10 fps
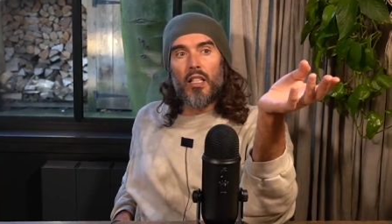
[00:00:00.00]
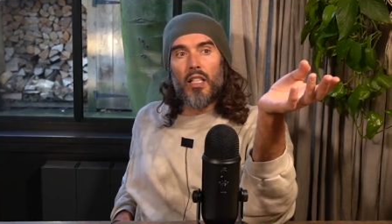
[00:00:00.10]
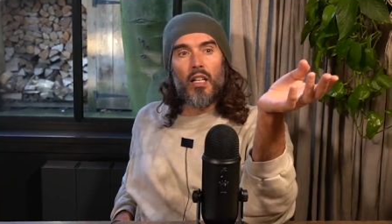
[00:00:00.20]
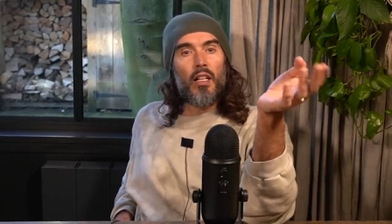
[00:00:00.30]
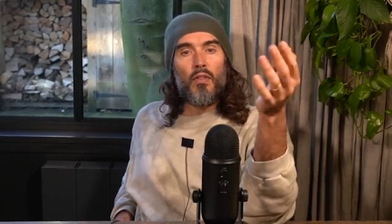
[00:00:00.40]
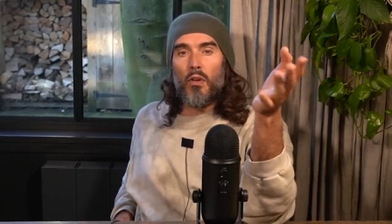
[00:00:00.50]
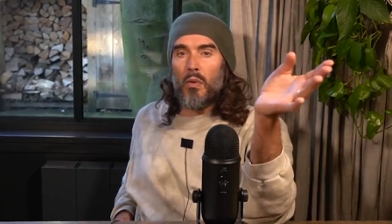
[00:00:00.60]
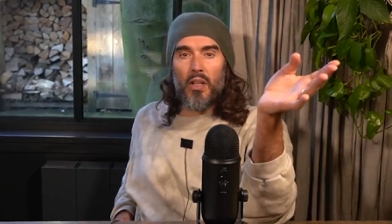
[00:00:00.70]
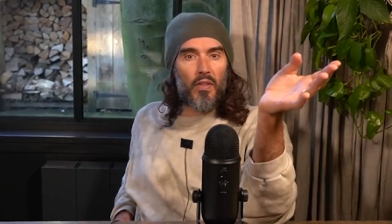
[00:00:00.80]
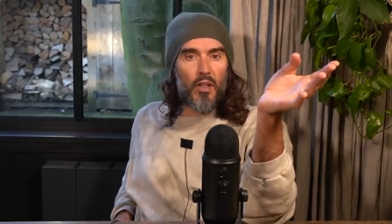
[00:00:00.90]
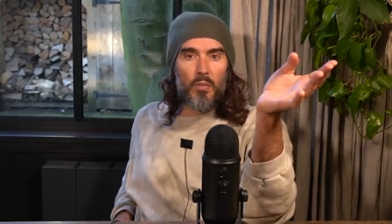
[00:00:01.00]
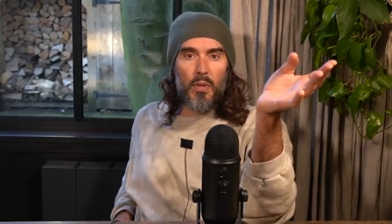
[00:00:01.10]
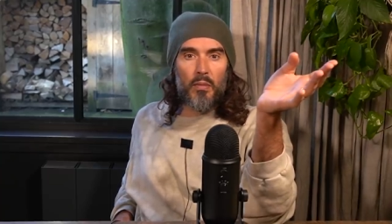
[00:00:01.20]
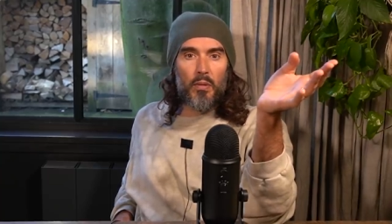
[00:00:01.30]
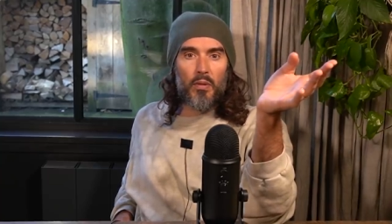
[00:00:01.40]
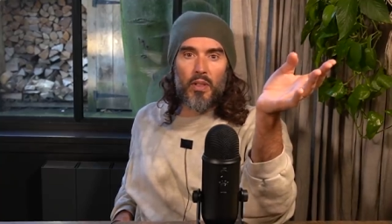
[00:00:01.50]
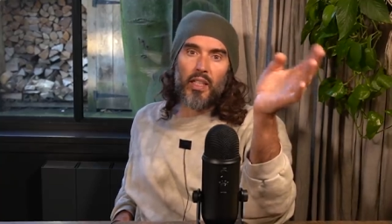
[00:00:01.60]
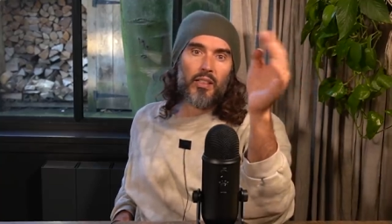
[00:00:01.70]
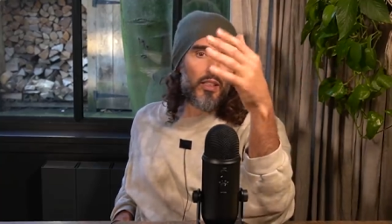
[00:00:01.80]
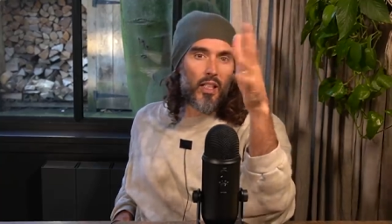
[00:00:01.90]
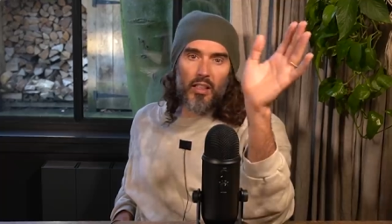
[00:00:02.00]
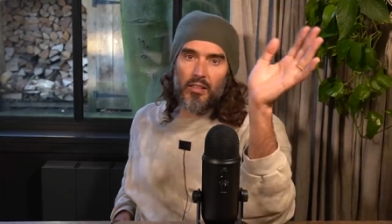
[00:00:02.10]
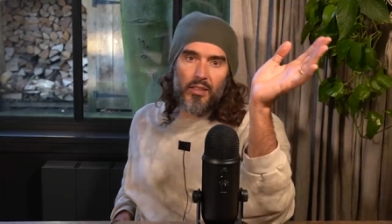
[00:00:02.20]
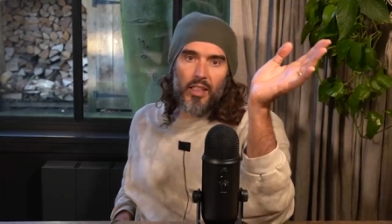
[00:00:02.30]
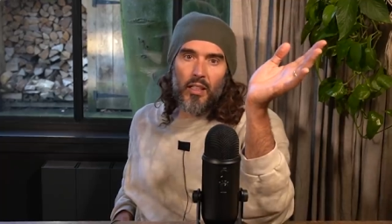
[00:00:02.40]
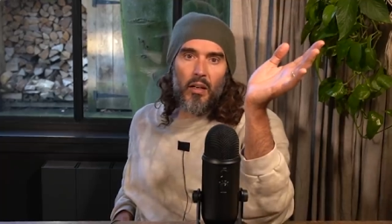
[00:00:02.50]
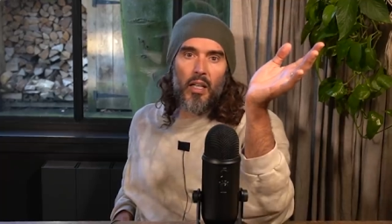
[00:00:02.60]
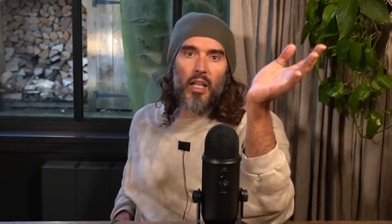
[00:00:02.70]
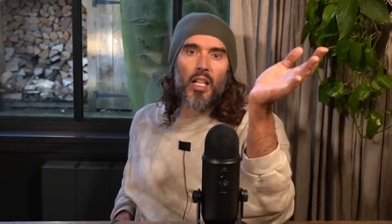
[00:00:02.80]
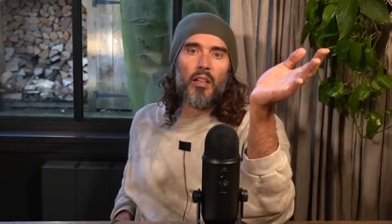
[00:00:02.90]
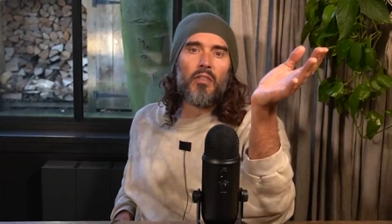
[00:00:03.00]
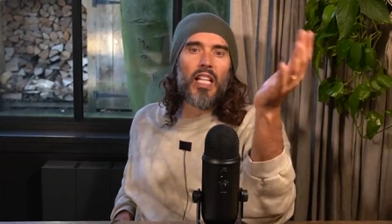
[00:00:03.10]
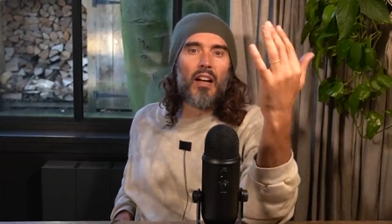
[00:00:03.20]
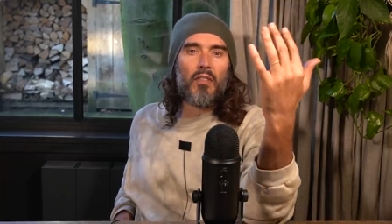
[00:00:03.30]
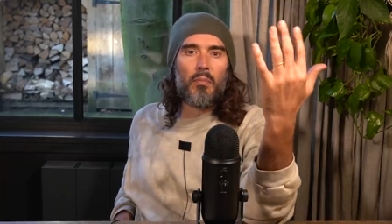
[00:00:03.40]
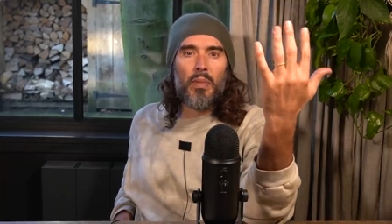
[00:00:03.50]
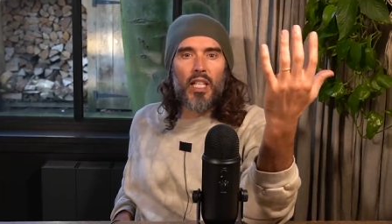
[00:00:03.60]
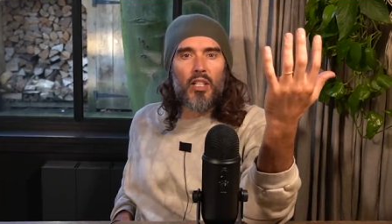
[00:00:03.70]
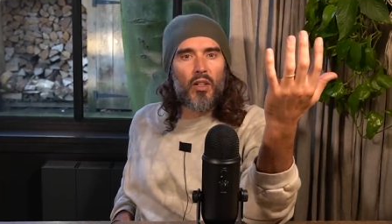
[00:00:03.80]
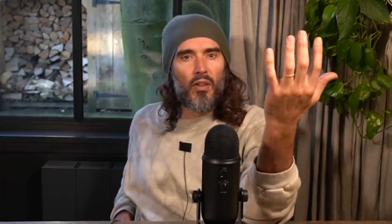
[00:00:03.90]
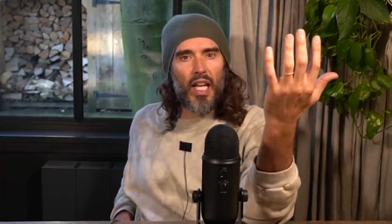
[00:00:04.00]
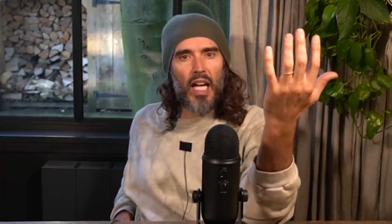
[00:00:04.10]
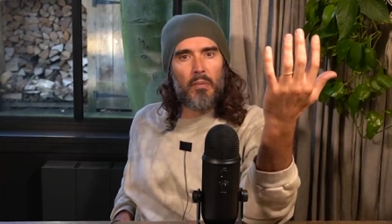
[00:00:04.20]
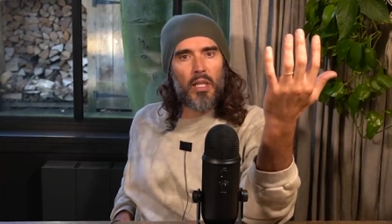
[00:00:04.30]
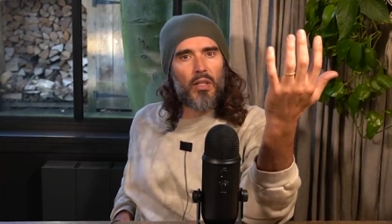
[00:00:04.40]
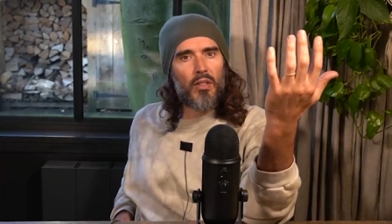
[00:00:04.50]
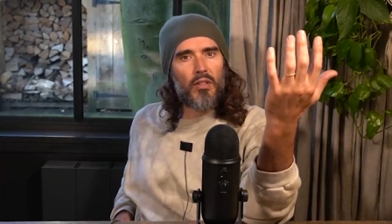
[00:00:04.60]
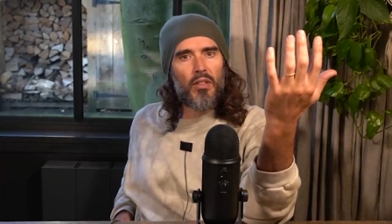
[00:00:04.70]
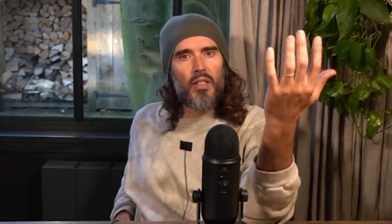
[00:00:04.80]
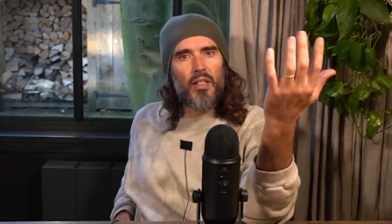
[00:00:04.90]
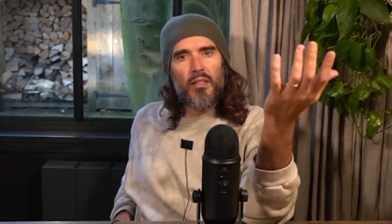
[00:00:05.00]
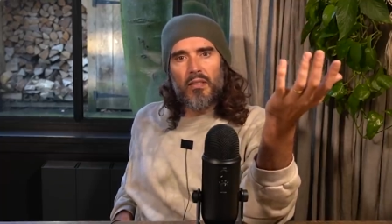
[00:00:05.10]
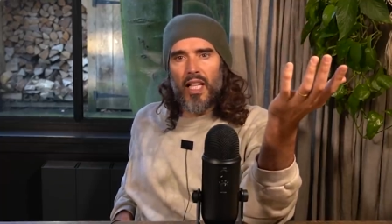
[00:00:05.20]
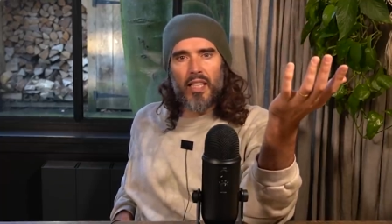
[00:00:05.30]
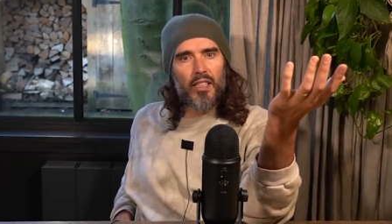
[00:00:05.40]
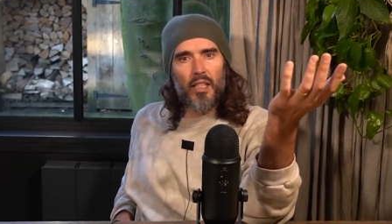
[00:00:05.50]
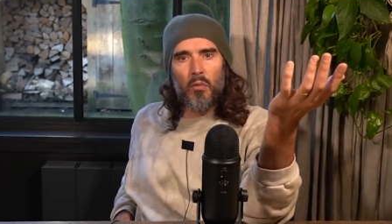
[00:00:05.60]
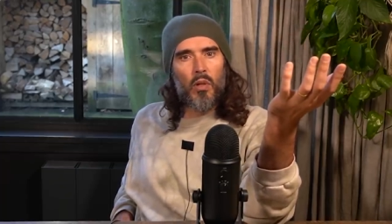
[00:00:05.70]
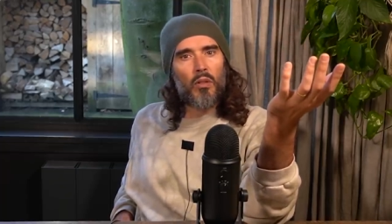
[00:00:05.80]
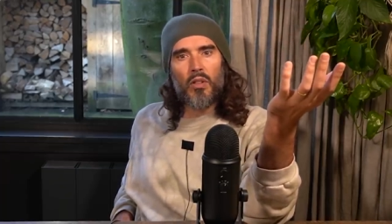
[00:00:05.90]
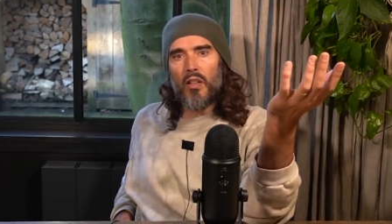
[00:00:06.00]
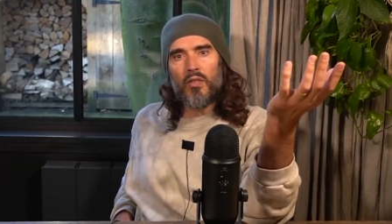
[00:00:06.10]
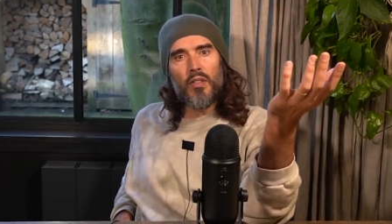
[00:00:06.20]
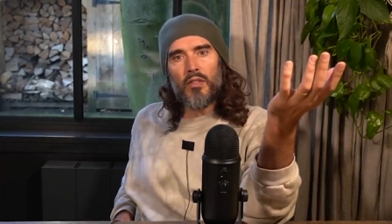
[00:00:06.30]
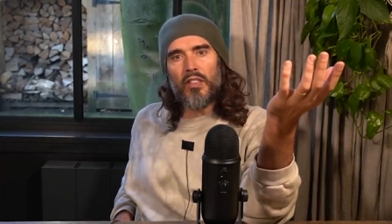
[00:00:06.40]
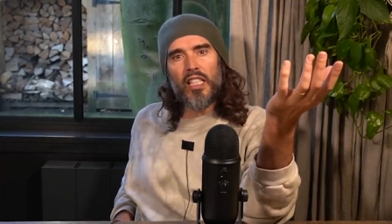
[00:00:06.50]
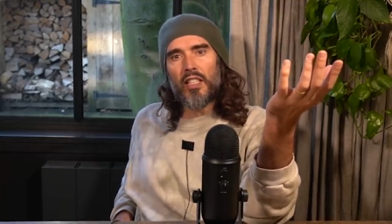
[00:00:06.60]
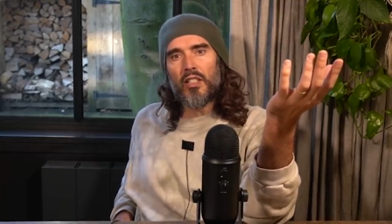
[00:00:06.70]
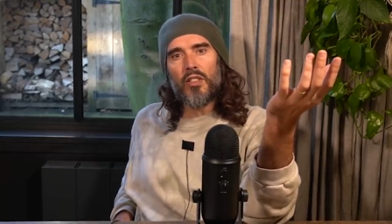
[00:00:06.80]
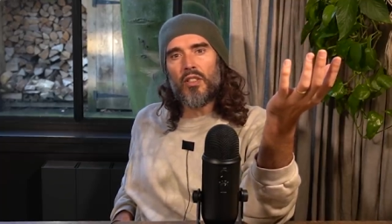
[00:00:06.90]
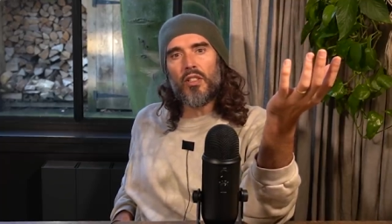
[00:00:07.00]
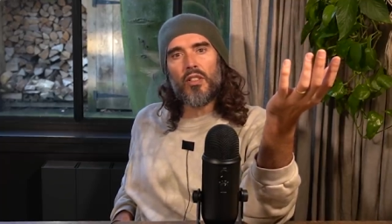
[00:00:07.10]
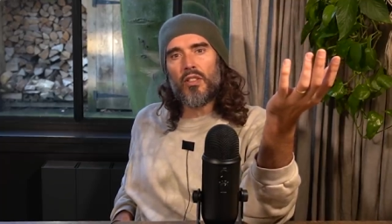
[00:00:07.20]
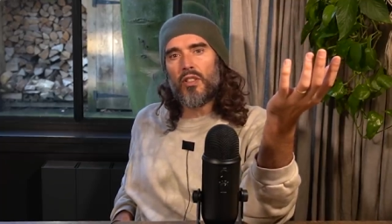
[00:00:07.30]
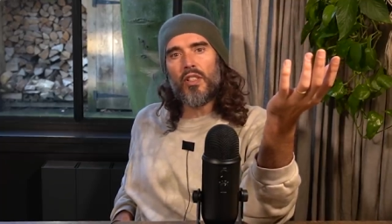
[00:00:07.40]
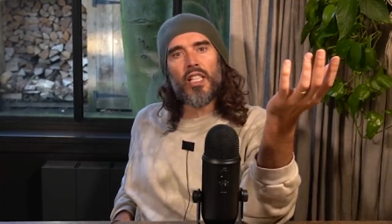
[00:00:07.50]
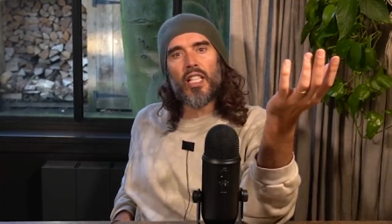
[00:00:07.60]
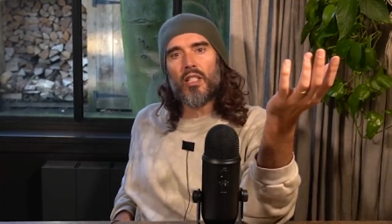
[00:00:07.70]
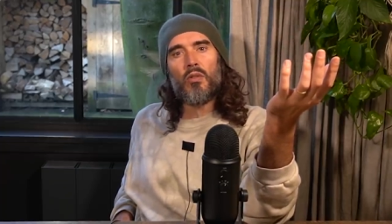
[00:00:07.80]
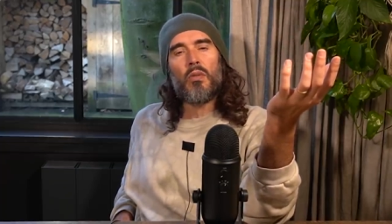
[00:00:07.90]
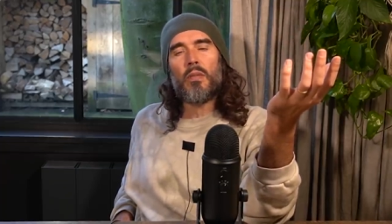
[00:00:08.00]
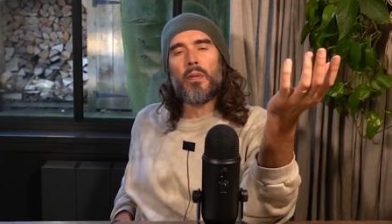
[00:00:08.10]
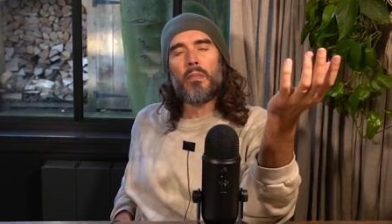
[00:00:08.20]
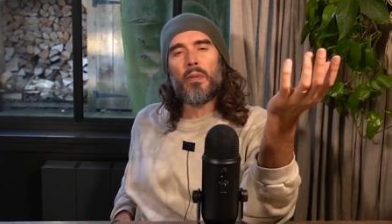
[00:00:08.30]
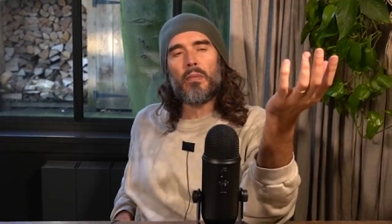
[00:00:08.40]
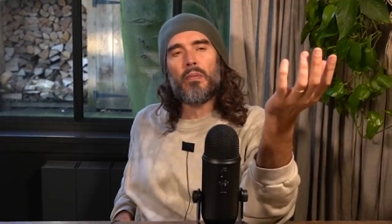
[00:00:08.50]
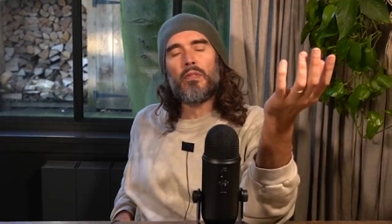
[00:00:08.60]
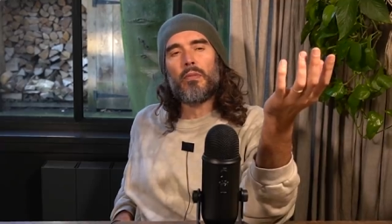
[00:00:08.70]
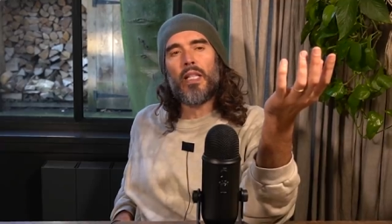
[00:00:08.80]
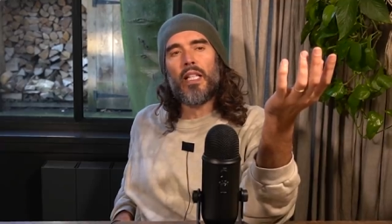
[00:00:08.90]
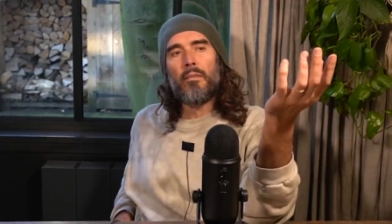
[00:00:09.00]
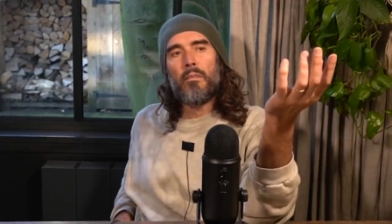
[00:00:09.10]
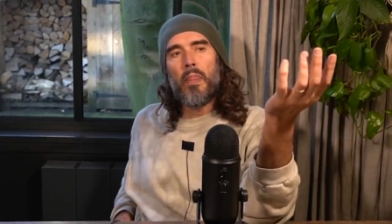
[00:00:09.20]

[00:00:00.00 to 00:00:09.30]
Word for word: you know, if you're one of those people, then I, you know, I, I don't really have an opinion on that, because that's a world that I've never really understood, because drinking's always been a problem for me.